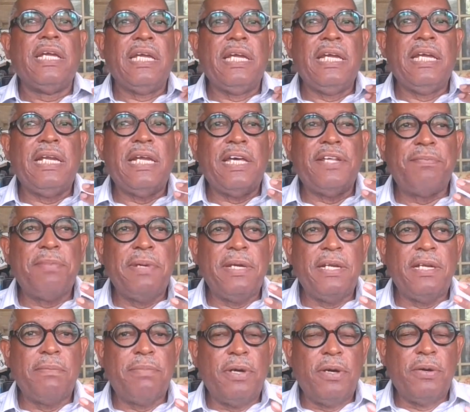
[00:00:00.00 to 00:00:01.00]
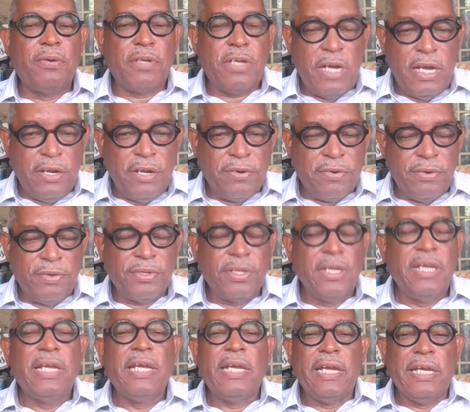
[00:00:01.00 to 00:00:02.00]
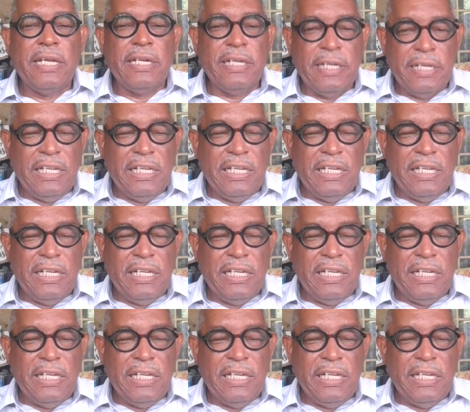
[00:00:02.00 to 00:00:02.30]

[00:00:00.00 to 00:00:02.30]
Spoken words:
It has been upon Congress. And